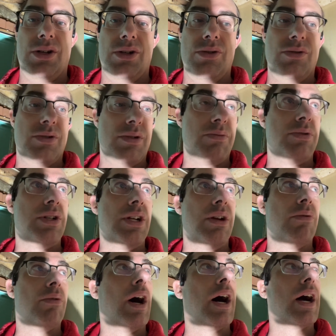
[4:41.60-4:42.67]
doing some
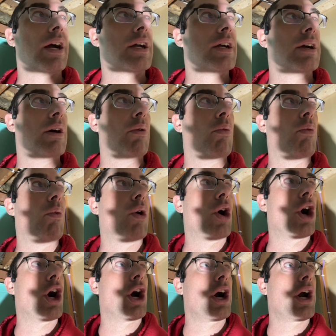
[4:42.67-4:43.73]
sheetrock
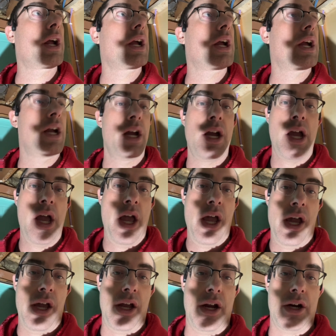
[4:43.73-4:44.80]
work
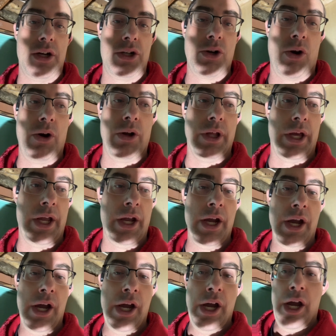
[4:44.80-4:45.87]
here shortly.
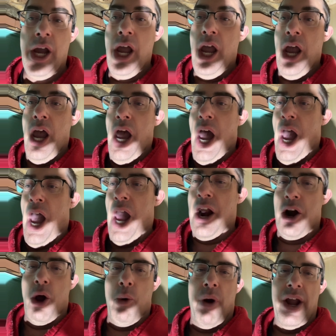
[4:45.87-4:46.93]
I don't
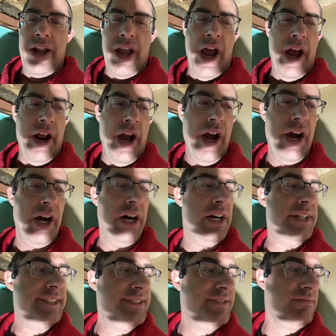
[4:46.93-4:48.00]
know when yet.
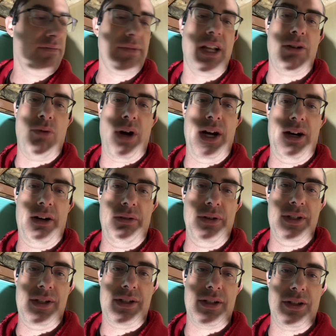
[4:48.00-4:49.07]
The wire
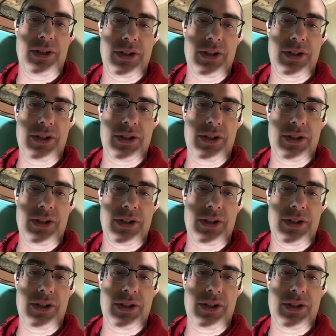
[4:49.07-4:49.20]
was a little